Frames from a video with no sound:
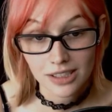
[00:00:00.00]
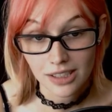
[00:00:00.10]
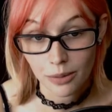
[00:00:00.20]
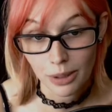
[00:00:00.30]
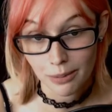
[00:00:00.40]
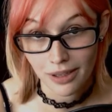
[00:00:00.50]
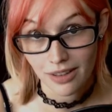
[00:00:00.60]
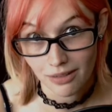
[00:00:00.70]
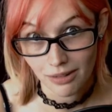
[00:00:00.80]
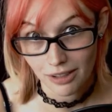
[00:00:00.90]
like way better
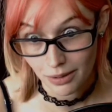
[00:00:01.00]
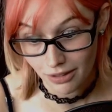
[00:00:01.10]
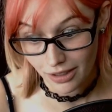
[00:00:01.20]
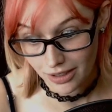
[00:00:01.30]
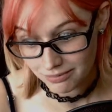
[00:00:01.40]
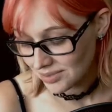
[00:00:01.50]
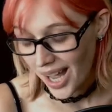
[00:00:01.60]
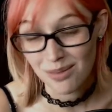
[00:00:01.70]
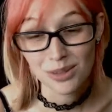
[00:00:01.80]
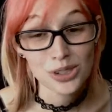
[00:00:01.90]
than what I've been running.
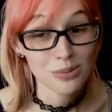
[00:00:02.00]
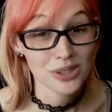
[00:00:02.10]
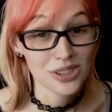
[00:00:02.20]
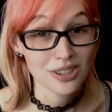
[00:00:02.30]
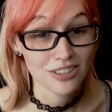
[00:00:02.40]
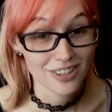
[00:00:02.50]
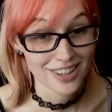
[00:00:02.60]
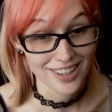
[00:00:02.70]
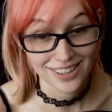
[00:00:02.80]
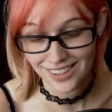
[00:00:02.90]
I'm super stoked for
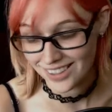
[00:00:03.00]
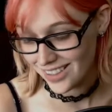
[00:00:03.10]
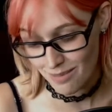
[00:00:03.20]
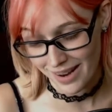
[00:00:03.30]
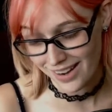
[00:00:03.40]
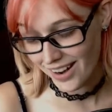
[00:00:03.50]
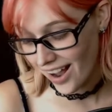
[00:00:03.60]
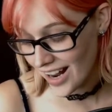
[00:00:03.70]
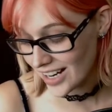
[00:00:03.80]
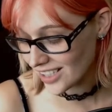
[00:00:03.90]
this. Oh my
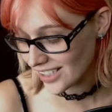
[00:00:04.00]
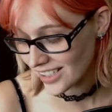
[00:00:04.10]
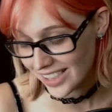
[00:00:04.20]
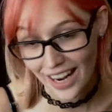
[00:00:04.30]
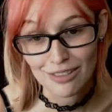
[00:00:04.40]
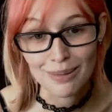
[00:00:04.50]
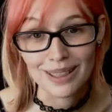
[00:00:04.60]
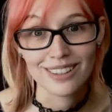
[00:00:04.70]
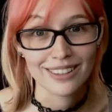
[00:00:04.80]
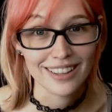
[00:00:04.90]
gosh. To have a better
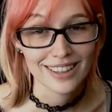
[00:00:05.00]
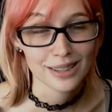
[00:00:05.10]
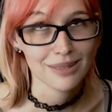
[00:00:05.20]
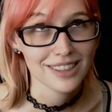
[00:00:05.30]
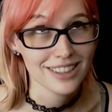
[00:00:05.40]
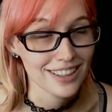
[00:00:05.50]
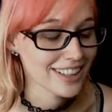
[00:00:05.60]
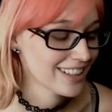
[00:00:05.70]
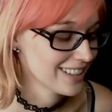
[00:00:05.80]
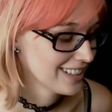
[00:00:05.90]
clock speed. Then
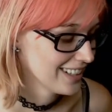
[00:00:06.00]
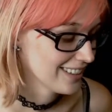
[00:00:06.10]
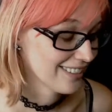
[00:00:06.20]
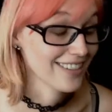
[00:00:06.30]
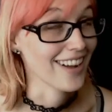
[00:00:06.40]
we